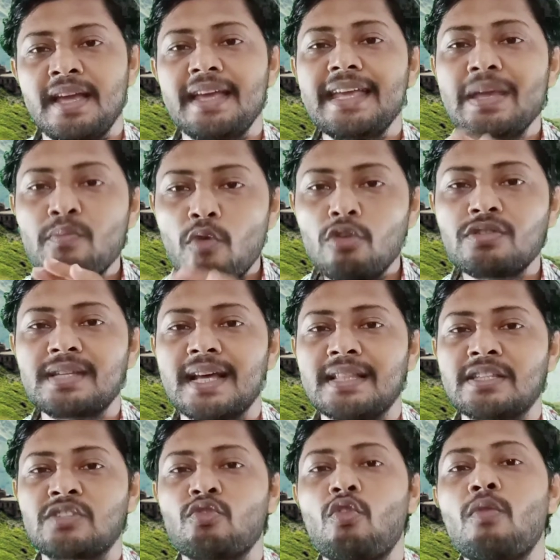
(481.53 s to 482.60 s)

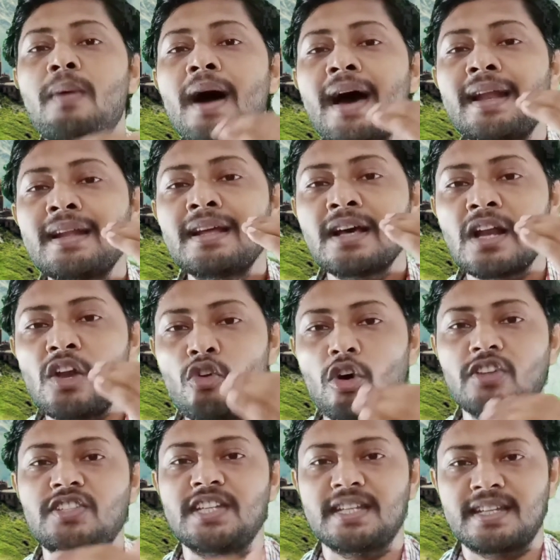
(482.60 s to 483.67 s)
emotions over
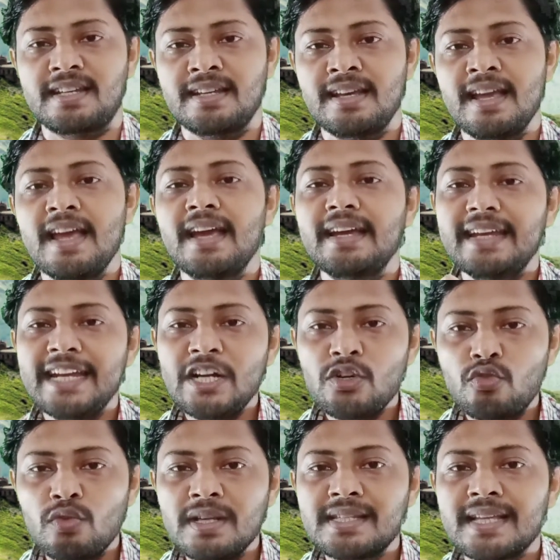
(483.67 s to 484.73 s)
logic,
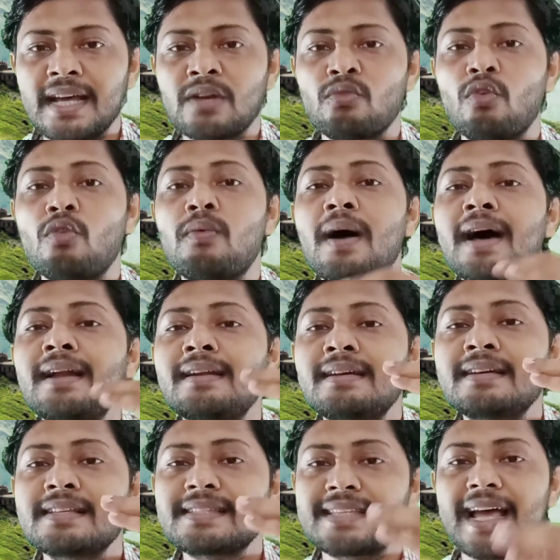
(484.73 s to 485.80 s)
intuition over
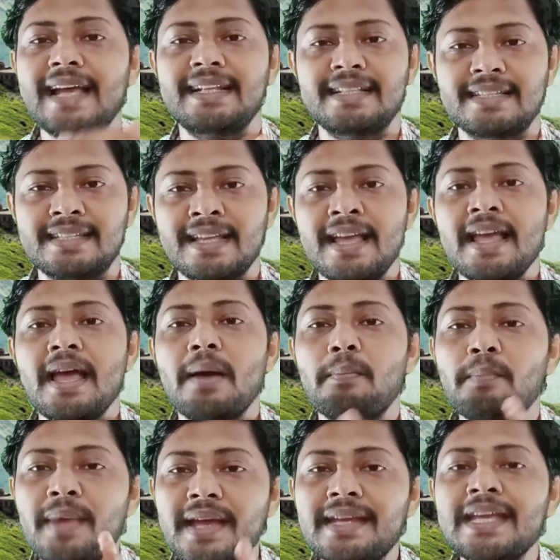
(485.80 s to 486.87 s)
science,
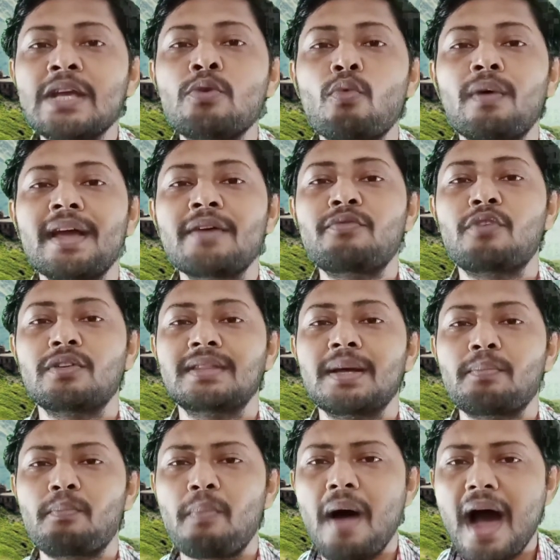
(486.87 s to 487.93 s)
making way for
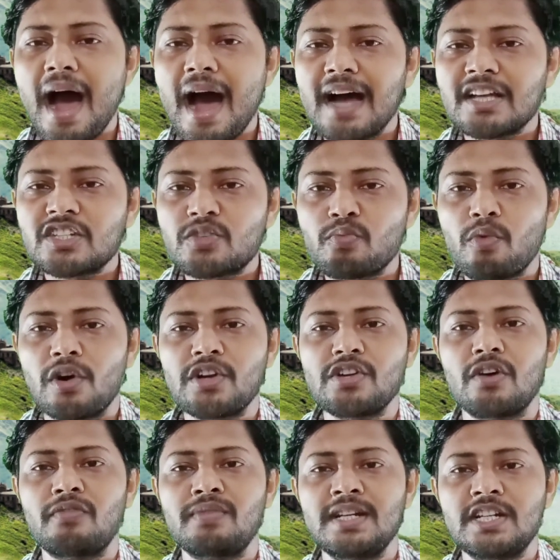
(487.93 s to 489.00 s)
the vast body
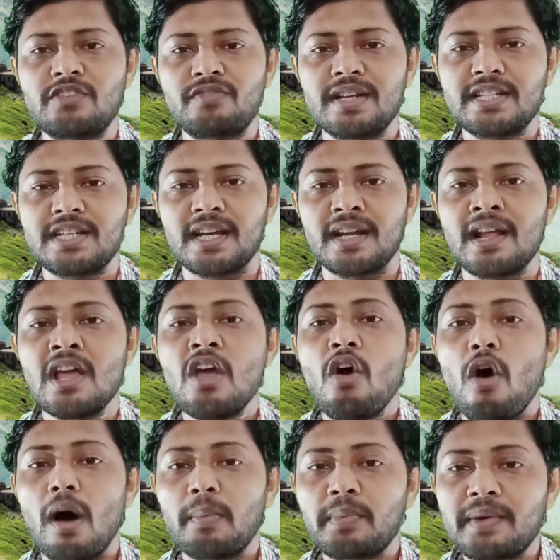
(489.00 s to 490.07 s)
of literature
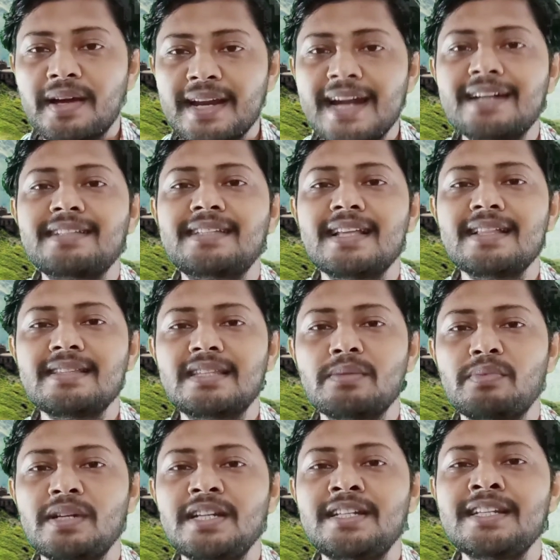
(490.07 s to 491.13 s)
of great
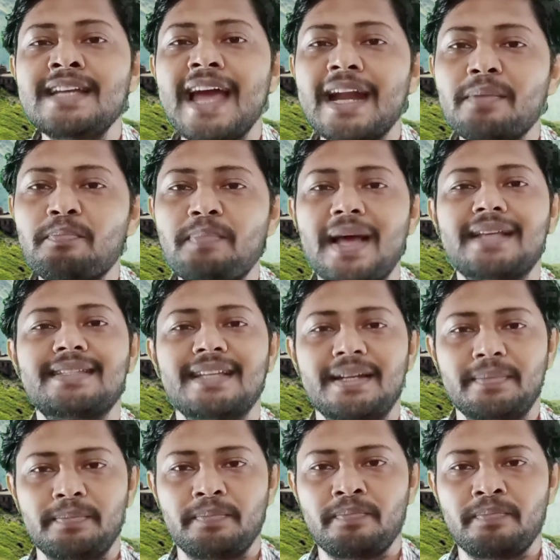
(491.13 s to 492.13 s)
sensibility and passion.